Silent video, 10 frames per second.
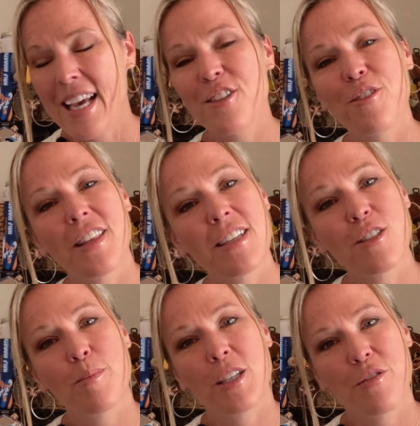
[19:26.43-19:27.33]
So thanks
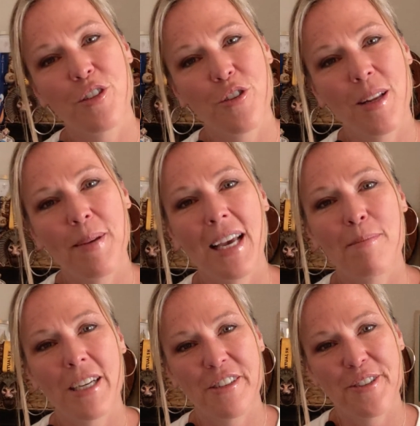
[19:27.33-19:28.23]
so much for joining me. I'm
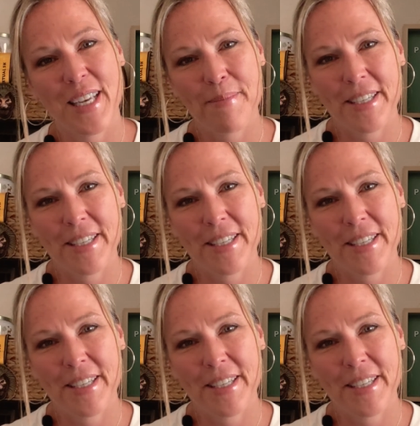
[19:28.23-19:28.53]
Dr. Sam.